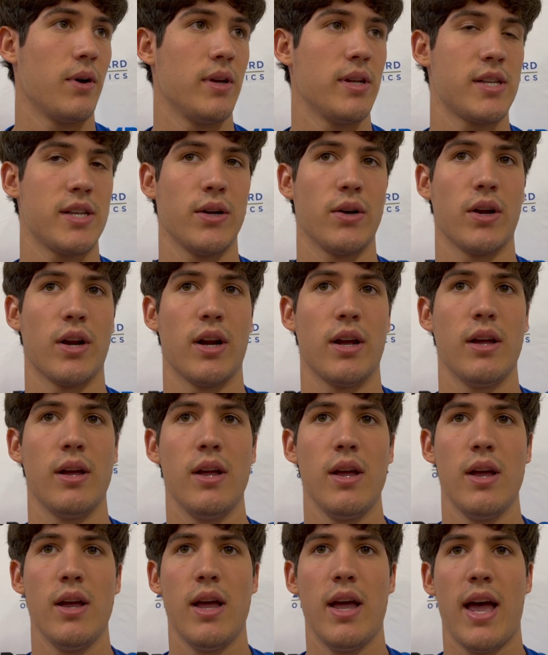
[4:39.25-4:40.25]
He's still going to
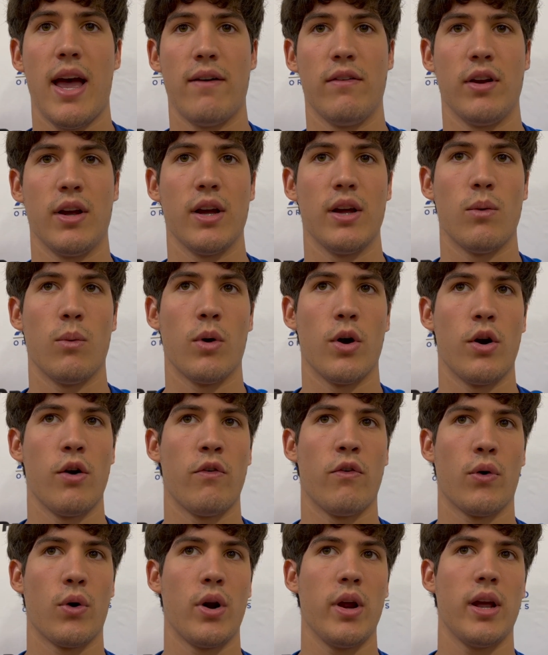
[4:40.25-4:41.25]
have a good word
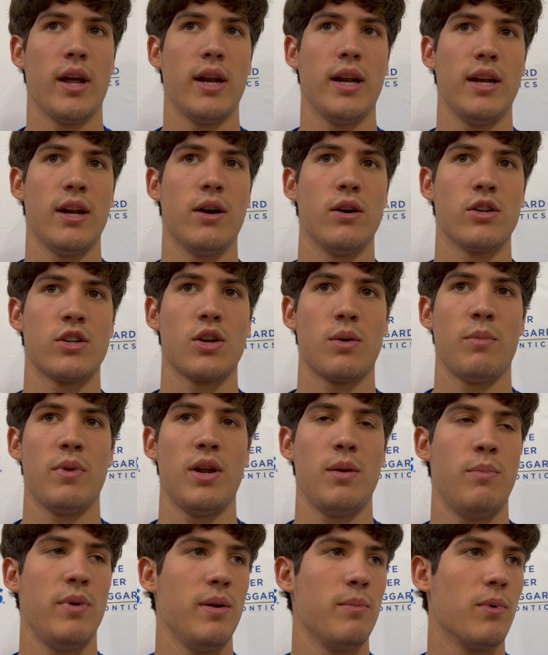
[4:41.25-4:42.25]
for you, and he knows so many
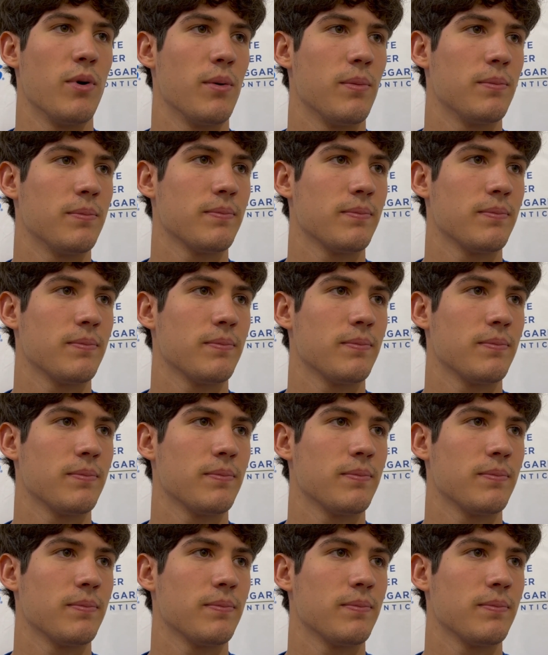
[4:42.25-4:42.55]
people.